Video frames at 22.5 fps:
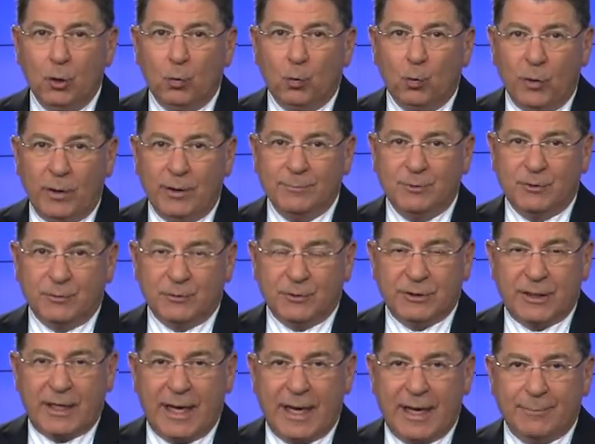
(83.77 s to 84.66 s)

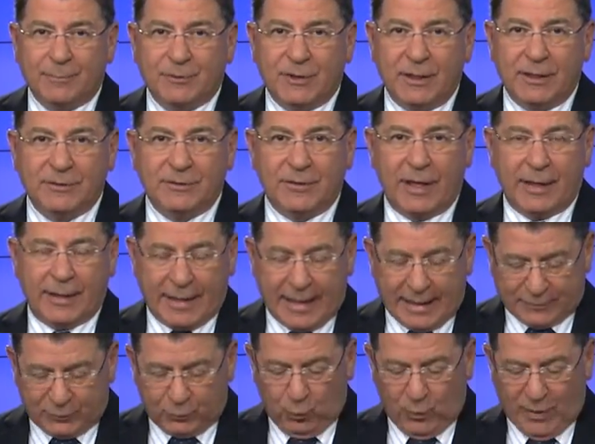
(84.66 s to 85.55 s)
Williams's camp says that
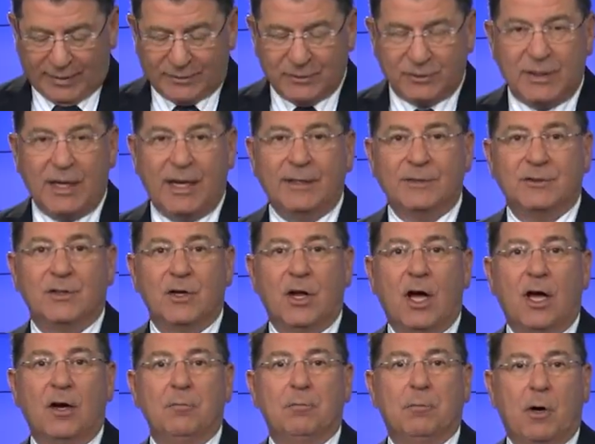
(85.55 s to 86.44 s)
next Wednesday's
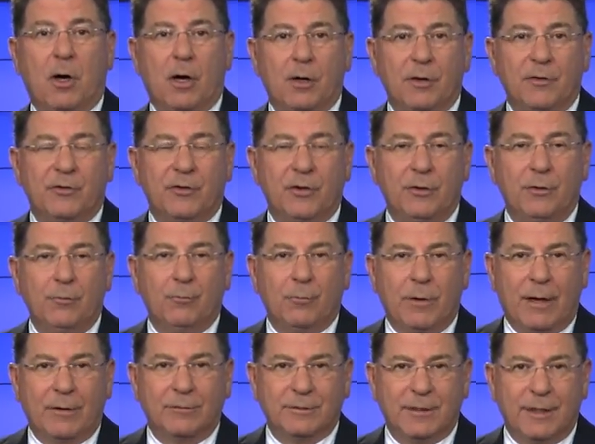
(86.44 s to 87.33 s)
nonpartisan
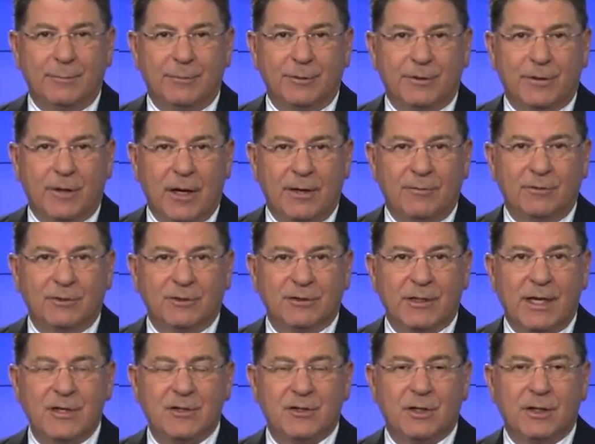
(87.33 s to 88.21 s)
roundtable
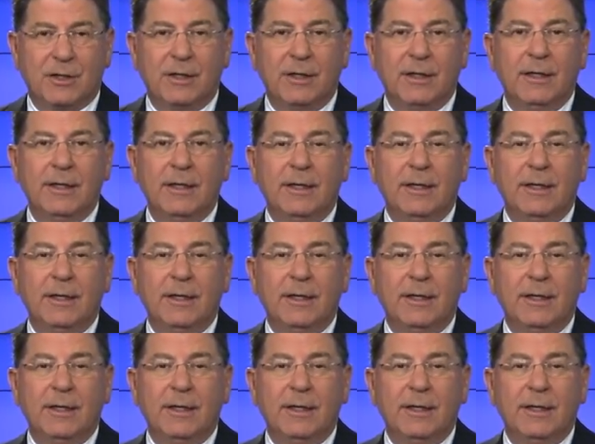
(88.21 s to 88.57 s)
conversation